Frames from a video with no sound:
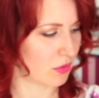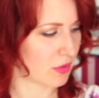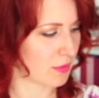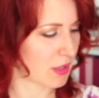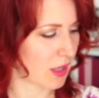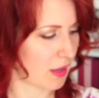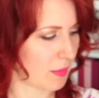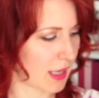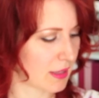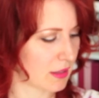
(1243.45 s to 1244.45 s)
skirt
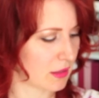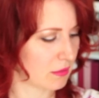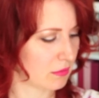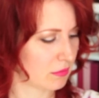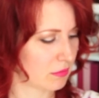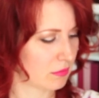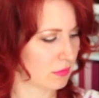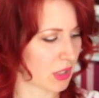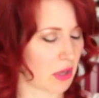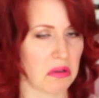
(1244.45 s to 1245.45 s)
pattern,
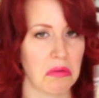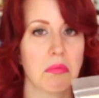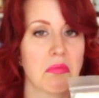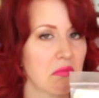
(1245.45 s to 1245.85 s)
so I